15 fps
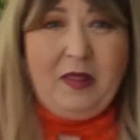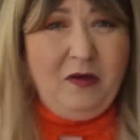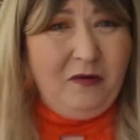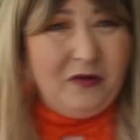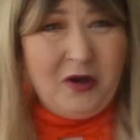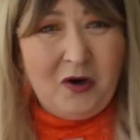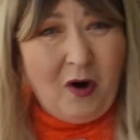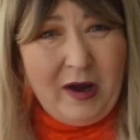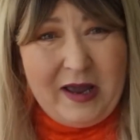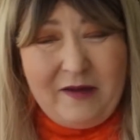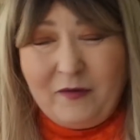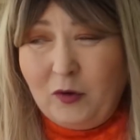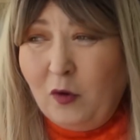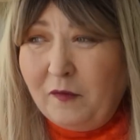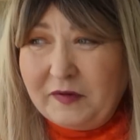weather, they're not
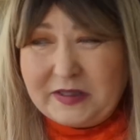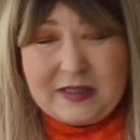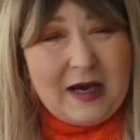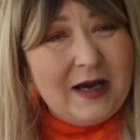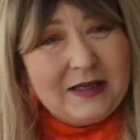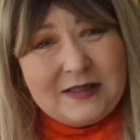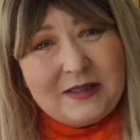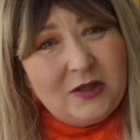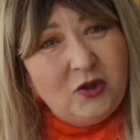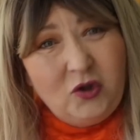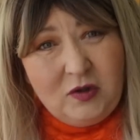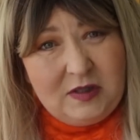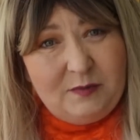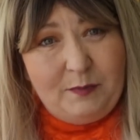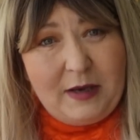even oversized, they're
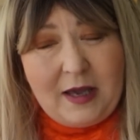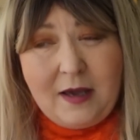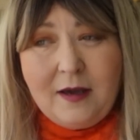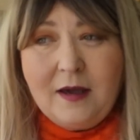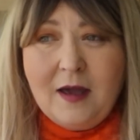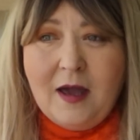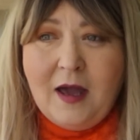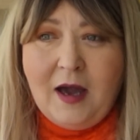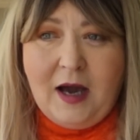just big.